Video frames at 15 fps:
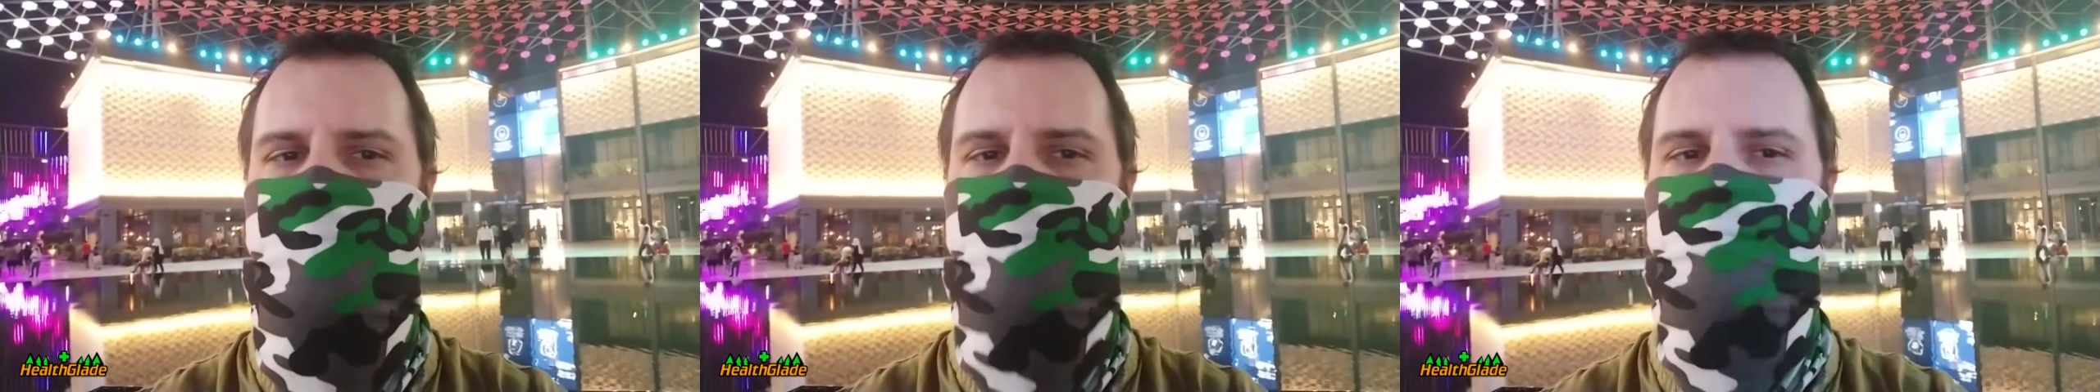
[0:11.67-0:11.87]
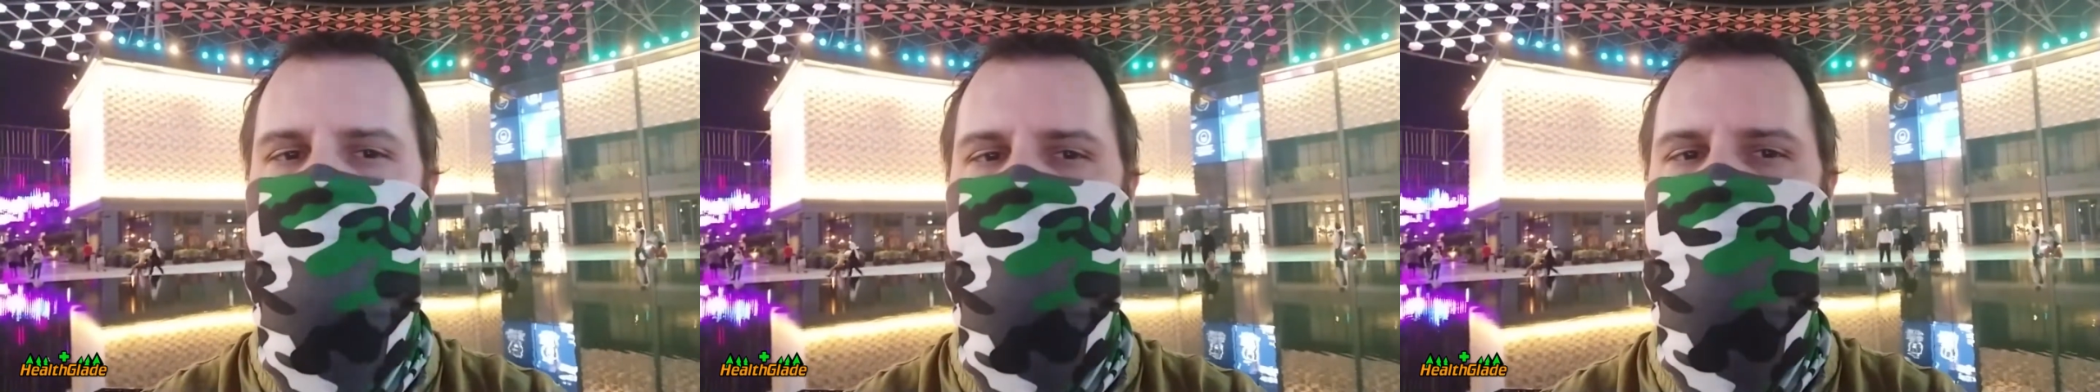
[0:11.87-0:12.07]

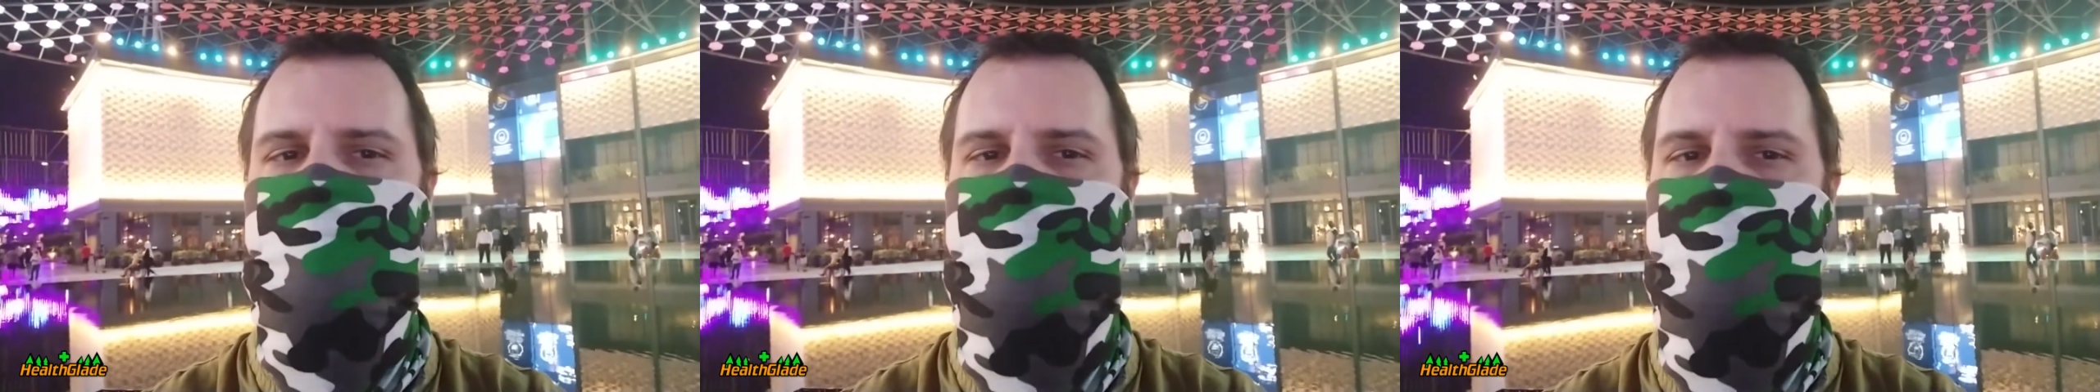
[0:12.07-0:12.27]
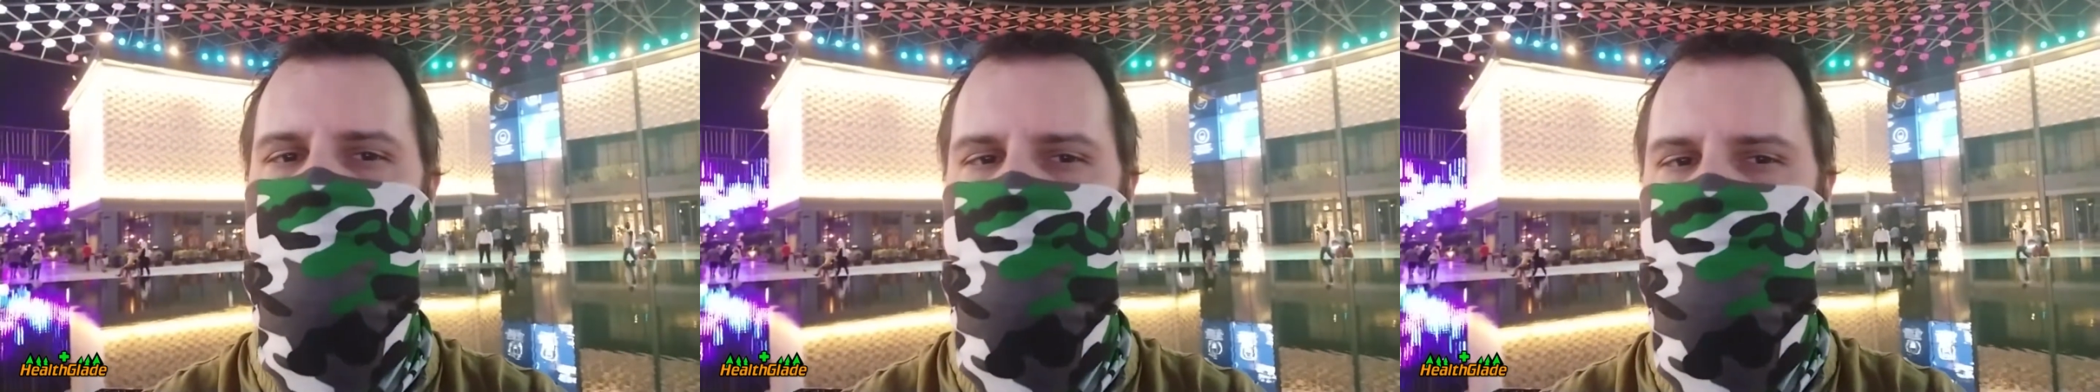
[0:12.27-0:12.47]
And when they're
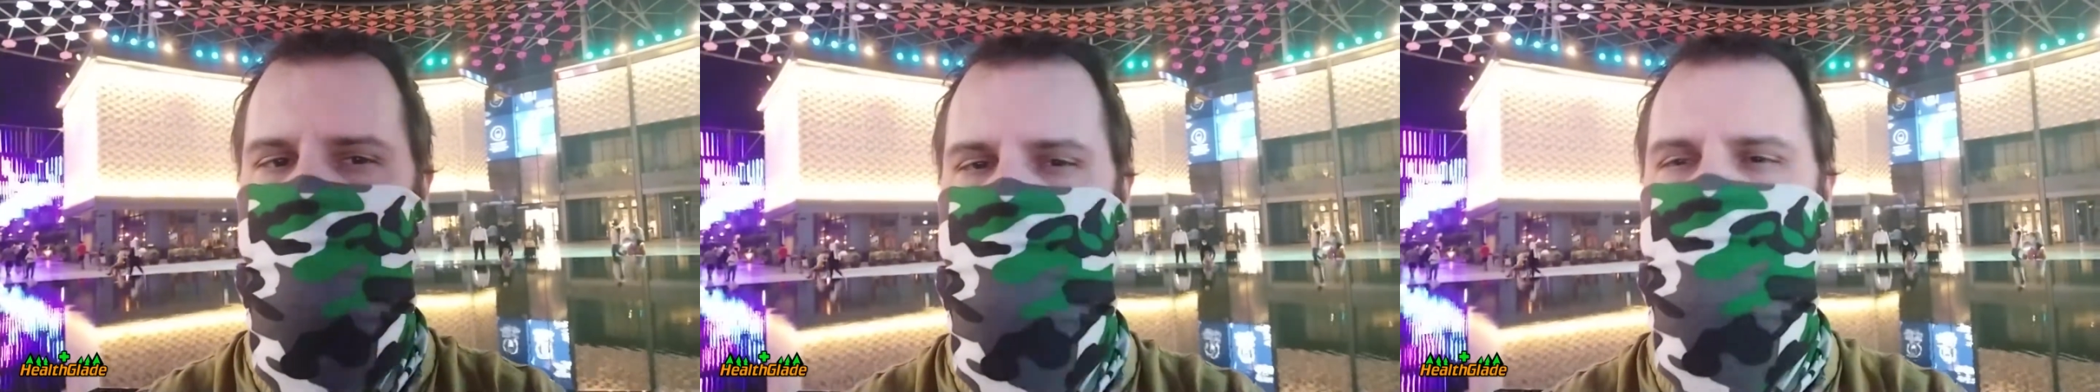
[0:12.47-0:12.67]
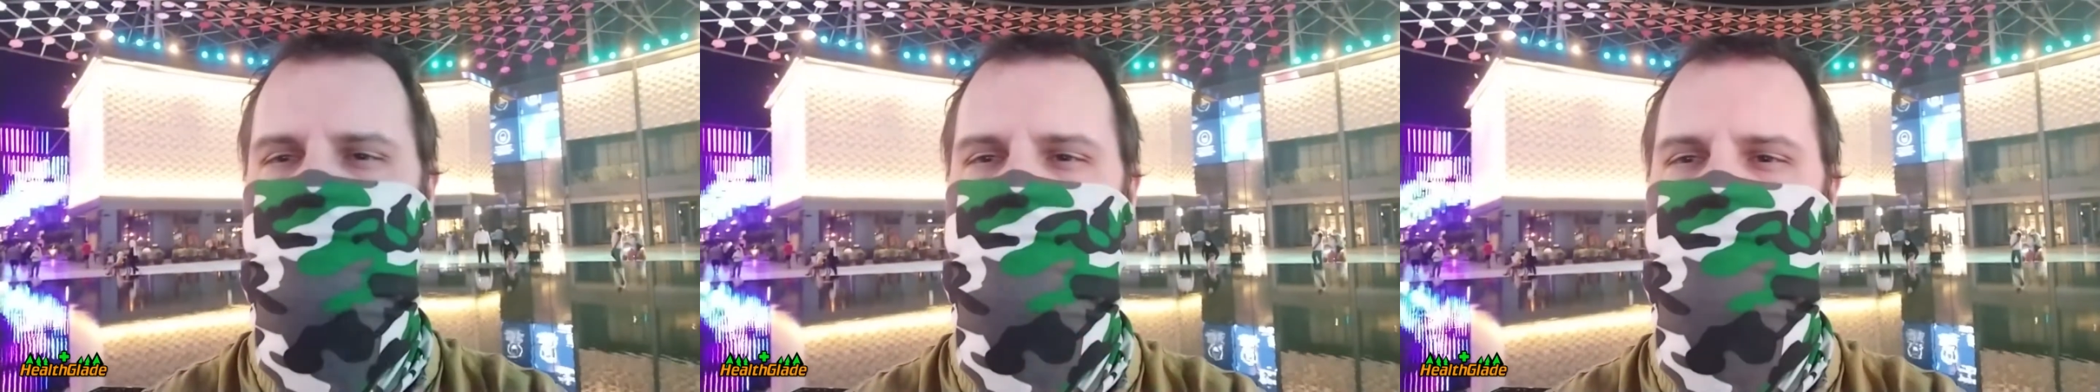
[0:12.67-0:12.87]
that
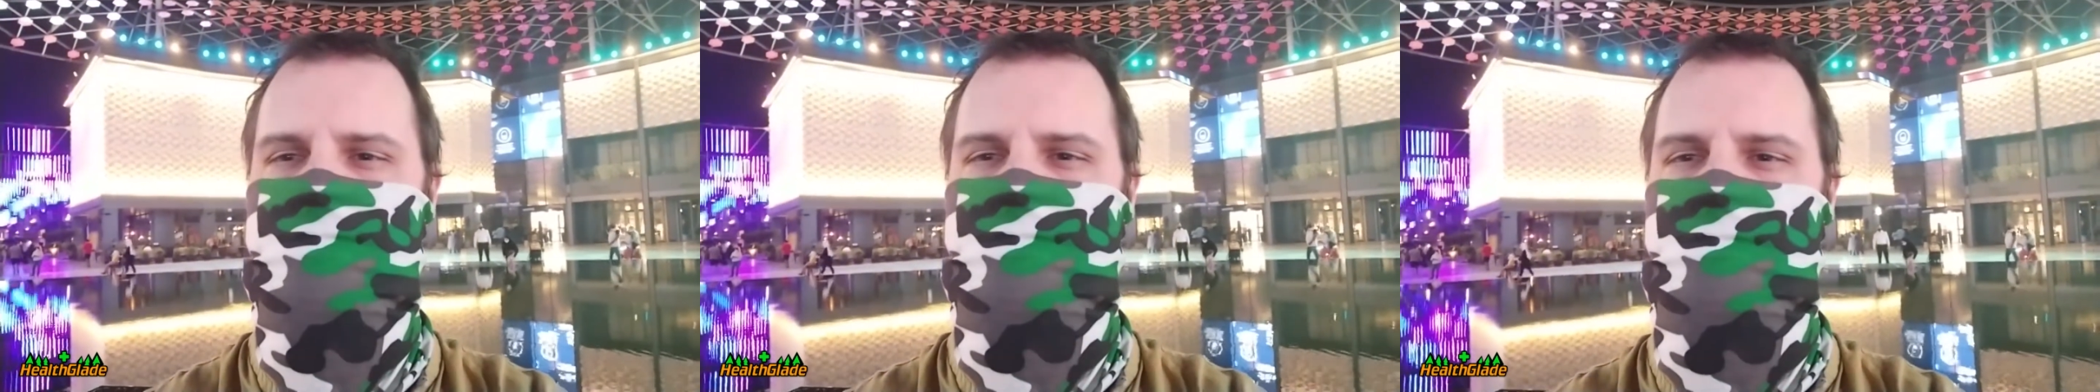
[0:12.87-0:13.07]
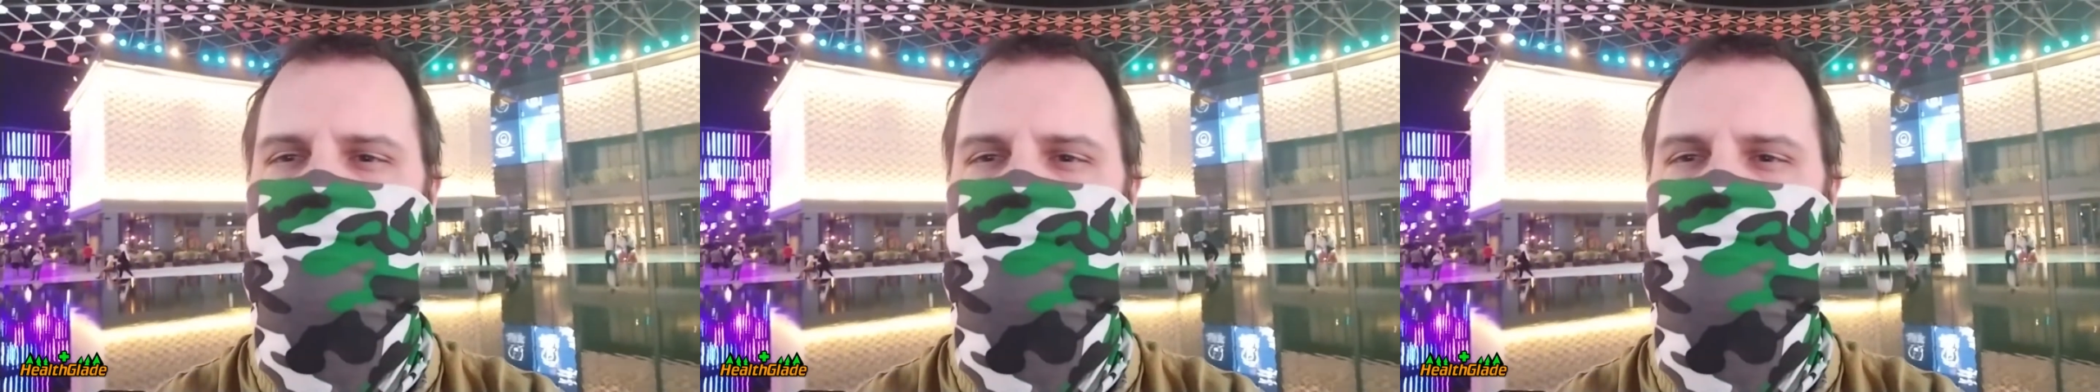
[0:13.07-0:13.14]
honest,